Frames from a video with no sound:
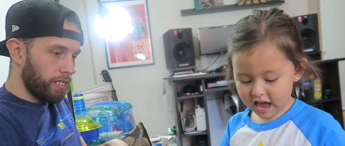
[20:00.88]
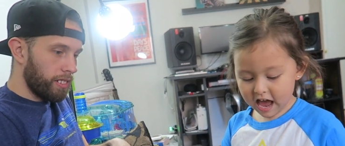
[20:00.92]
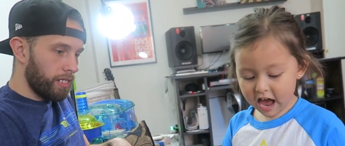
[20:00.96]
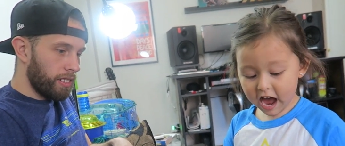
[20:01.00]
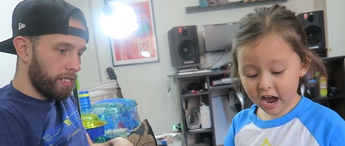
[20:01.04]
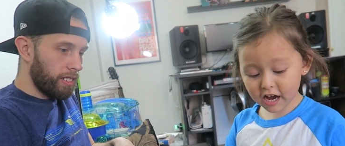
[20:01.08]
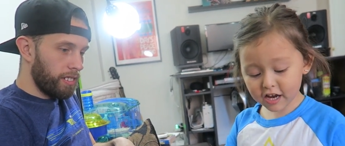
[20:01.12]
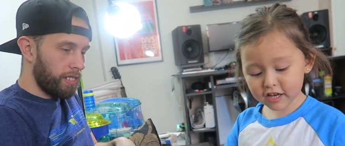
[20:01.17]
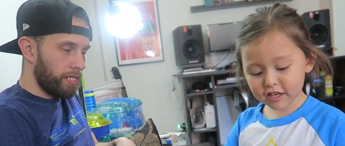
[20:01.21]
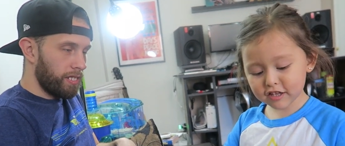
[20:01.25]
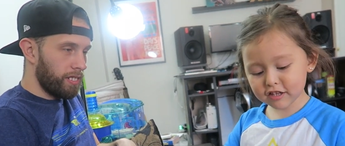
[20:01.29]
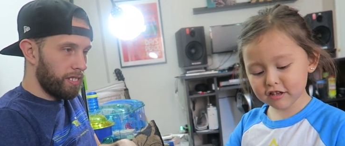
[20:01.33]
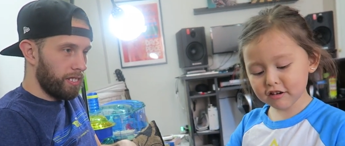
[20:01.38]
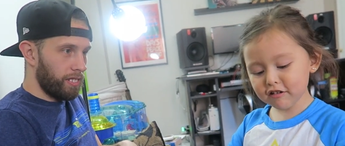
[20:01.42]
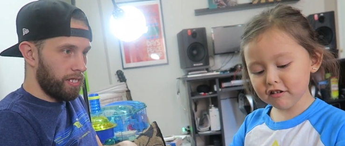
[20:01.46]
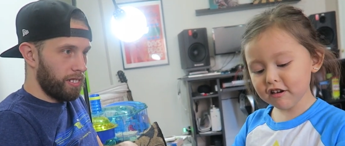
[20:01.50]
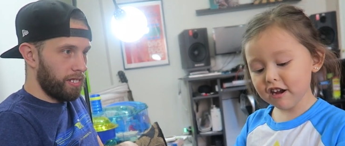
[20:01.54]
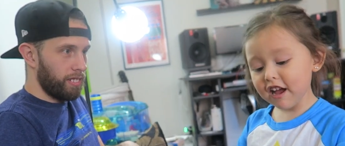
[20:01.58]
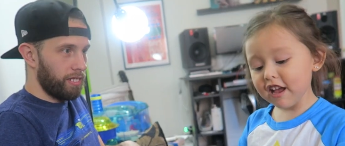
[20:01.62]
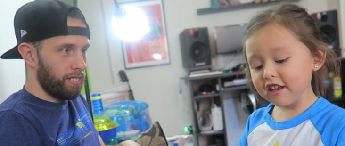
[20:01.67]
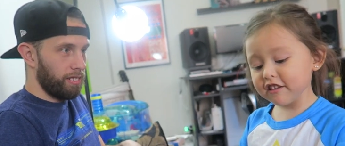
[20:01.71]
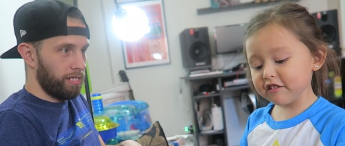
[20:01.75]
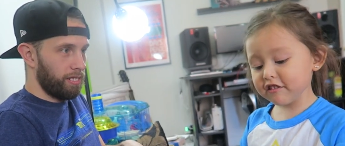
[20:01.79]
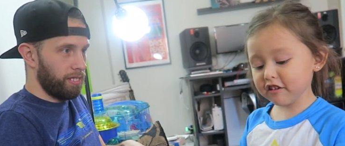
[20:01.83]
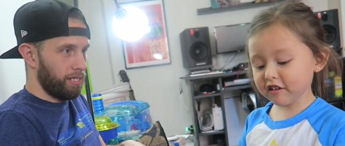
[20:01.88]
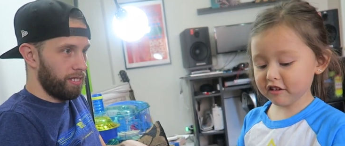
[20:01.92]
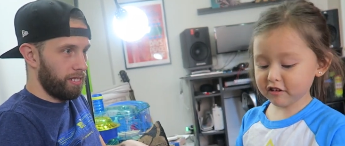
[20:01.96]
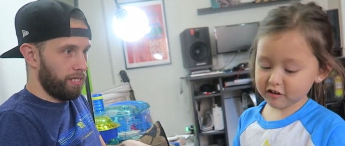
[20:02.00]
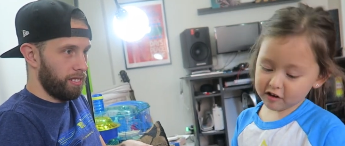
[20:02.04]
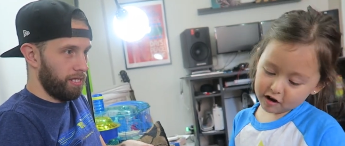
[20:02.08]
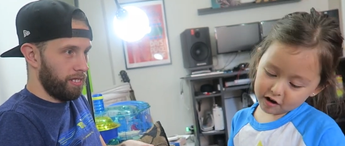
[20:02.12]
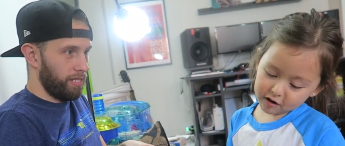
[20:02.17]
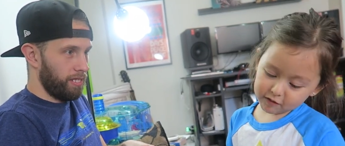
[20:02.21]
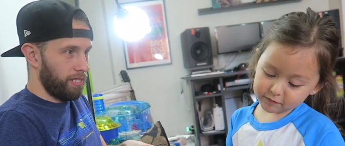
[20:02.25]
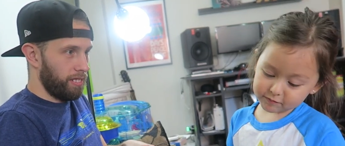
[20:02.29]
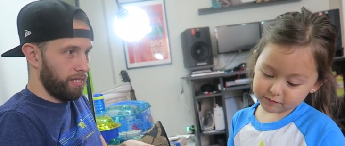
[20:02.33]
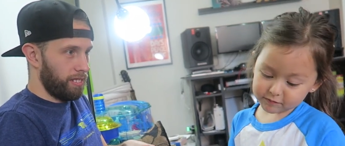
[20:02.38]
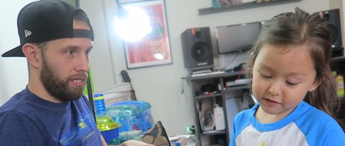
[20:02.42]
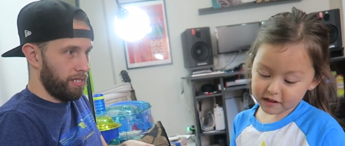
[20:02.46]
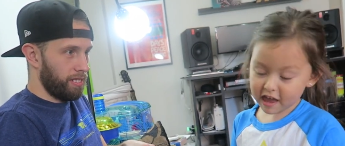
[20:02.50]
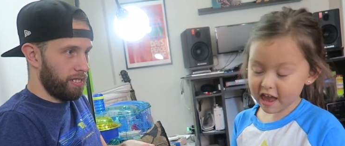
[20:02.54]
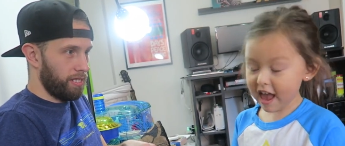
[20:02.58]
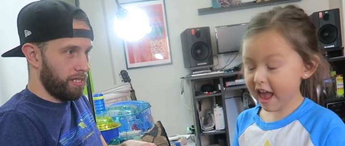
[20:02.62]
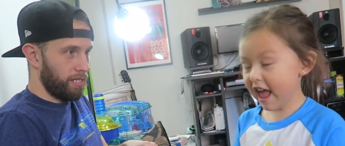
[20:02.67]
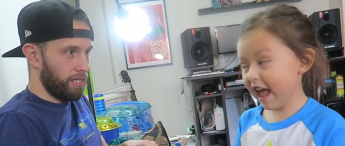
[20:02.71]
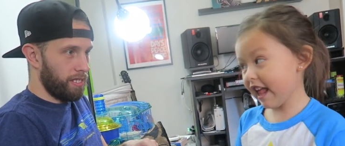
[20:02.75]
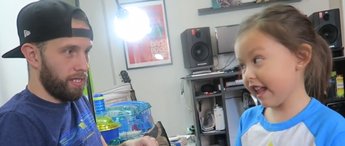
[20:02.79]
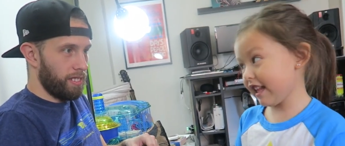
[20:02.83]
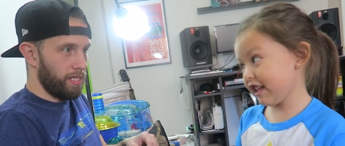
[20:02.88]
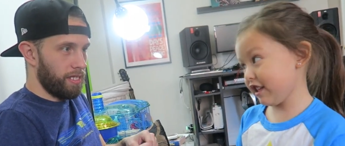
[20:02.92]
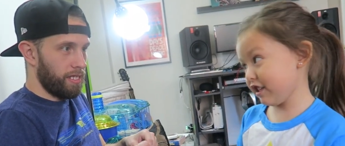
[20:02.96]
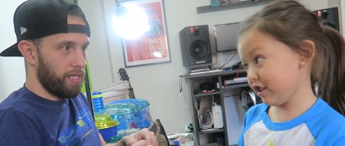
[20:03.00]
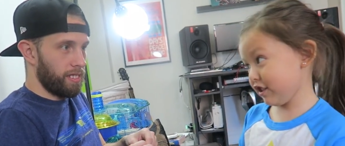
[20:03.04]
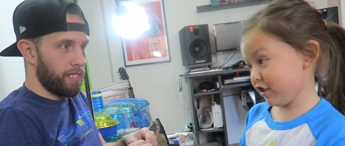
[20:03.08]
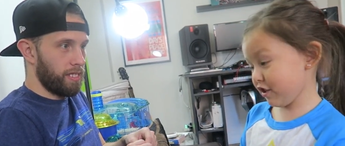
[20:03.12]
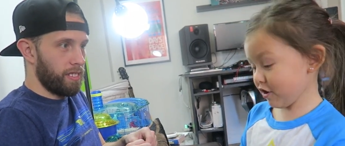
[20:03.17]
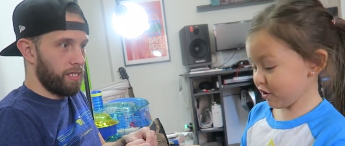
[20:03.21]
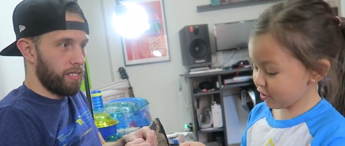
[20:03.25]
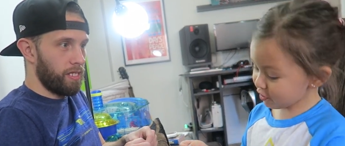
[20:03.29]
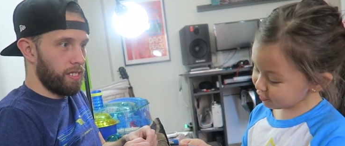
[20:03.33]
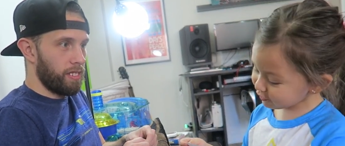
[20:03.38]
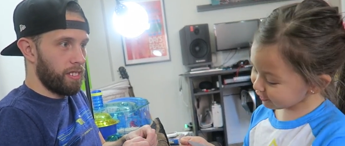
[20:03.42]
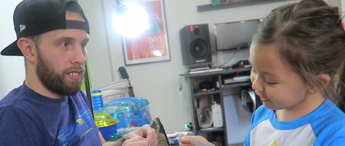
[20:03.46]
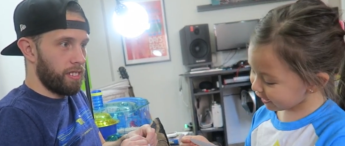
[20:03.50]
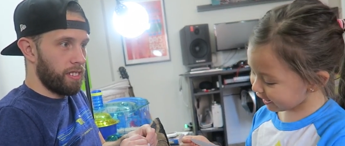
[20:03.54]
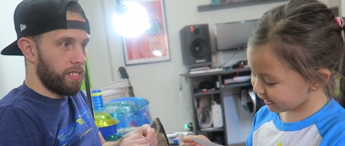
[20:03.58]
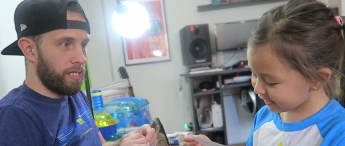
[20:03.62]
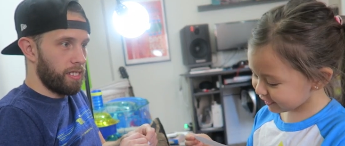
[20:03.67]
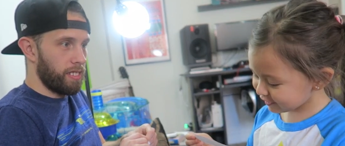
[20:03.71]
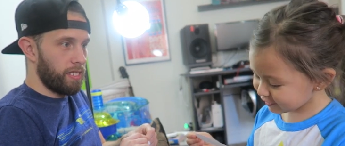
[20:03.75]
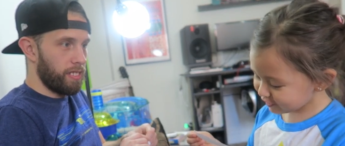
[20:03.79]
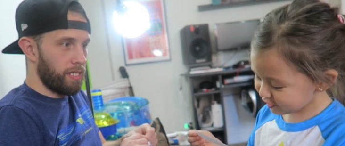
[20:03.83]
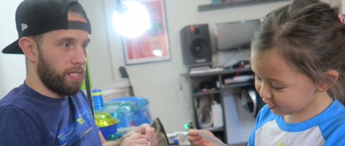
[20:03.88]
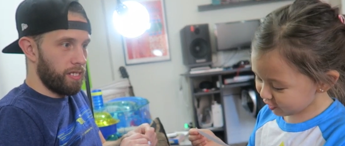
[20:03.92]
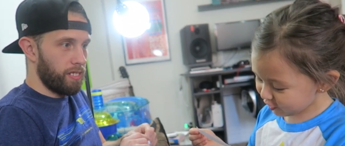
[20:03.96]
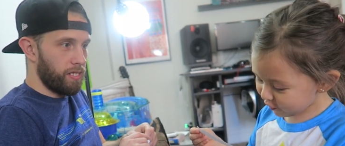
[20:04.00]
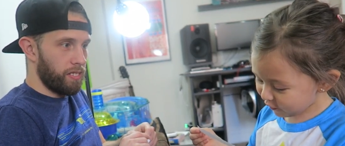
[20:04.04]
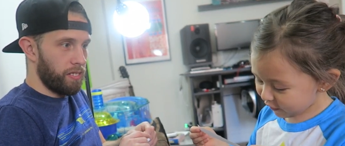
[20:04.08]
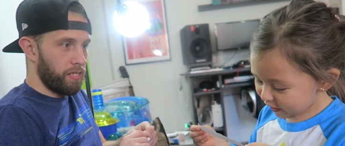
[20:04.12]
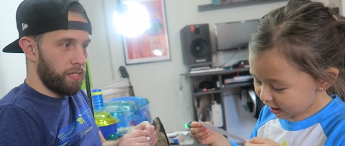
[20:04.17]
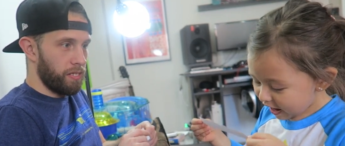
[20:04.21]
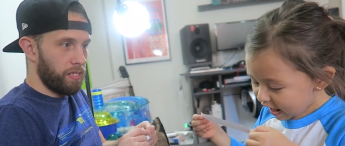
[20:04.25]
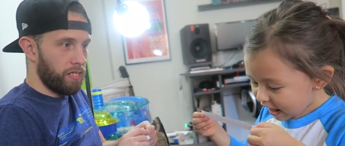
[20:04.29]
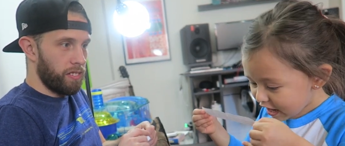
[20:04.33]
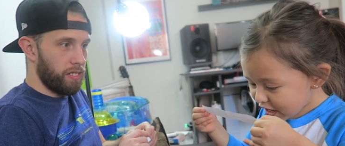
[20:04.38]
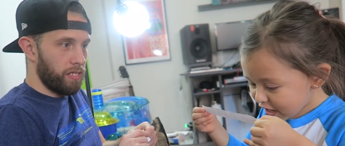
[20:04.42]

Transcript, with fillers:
Speaker 1: How you do, say go, and you gotta